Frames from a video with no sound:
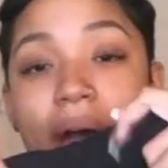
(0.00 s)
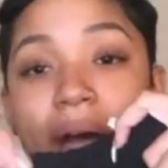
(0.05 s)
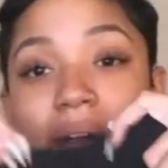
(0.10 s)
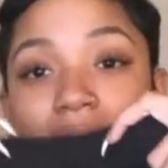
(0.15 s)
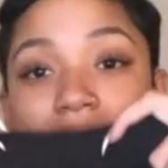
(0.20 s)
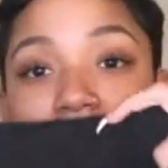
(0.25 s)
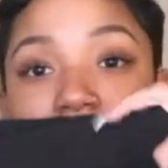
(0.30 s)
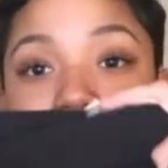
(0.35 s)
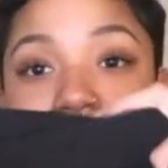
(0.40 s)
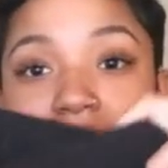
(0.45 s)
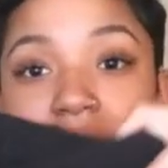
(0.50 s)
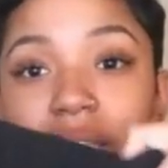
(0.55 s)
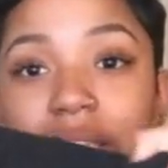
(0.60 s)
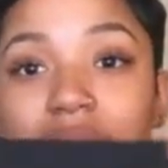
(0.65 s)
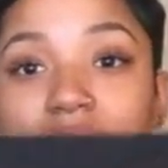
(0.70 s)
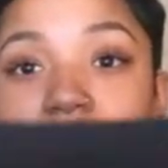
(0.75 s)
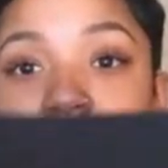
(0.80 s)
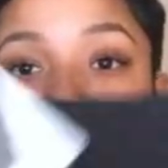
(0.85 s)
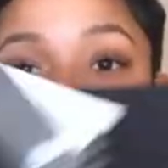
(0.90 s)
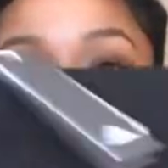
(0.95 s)
I got these
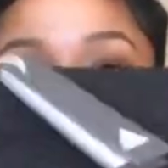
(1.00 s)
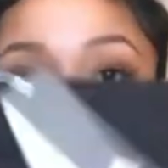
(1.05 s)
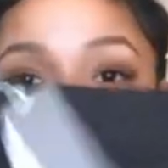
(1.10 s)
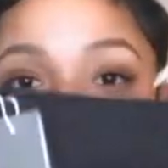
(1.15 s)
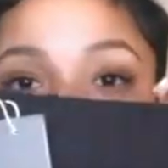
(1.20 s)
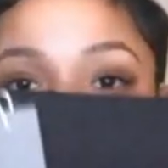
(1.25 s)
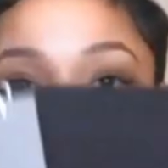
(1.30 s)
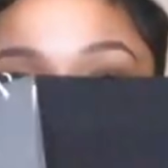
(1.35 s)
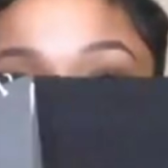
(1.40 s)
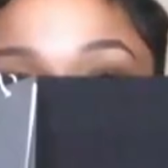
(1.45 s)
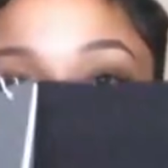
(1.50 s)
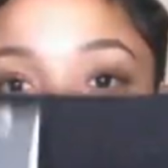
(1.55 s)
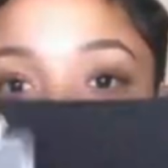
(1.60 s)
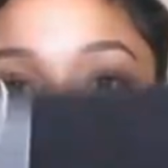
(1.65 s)
other Adidas,